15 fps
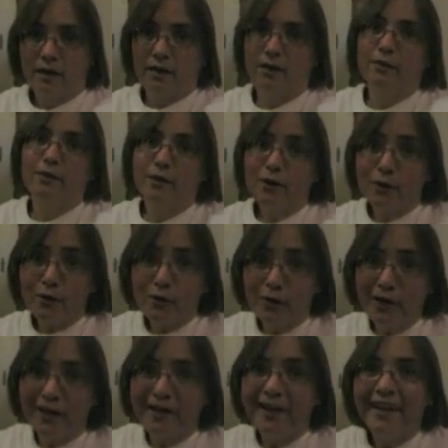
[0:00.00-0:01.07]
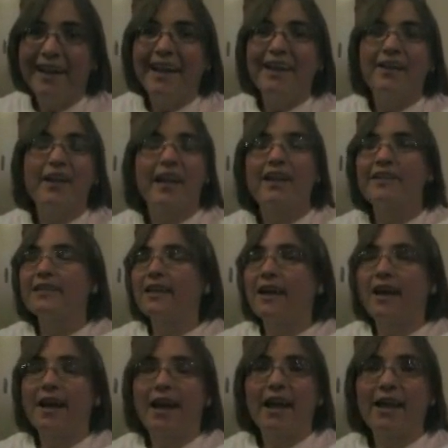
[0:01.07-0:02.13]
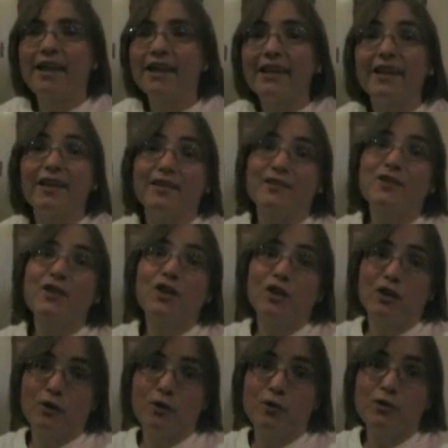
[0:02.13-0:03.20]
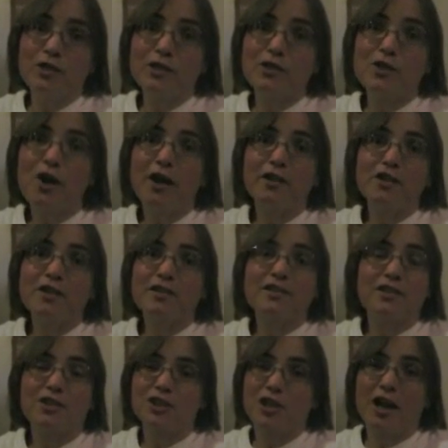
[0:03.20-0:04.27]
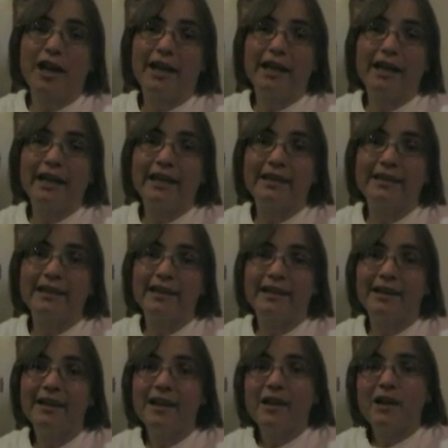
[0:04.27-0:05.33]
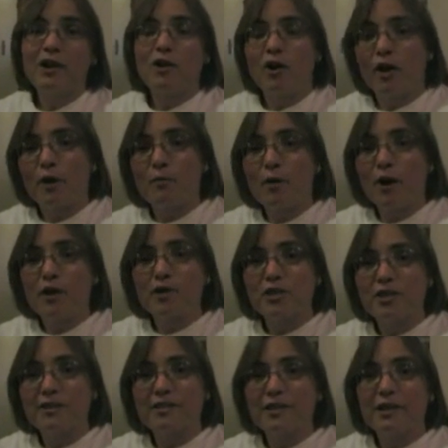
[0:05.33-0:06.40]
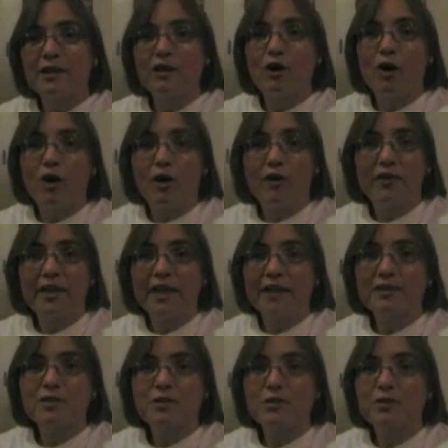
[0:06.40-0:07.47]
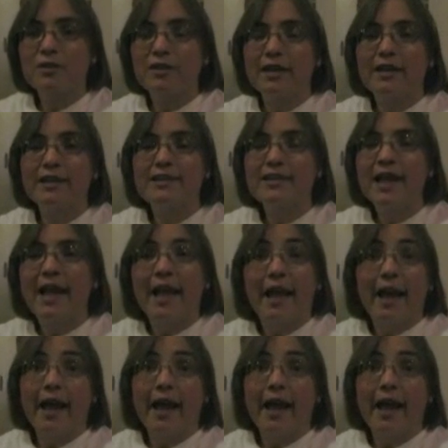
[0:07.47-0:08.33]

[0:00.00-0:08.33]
Hello. It is huge. It's not just the shining and the car washes and all the extra things.